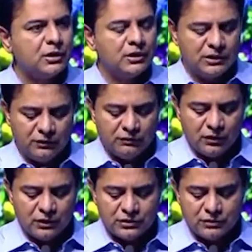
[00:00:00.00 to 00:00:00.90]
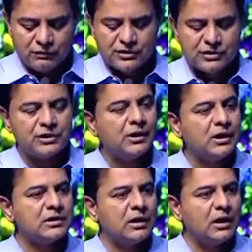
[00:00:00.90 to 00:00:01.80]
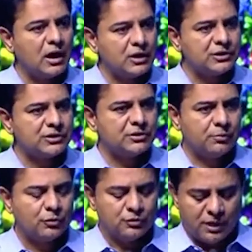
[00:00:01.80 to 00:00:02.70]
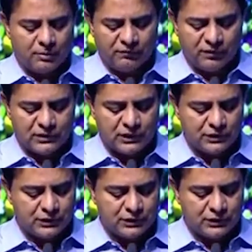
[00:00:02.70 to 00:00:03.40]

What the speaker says: T-Works, which is India's largest prototyping facility,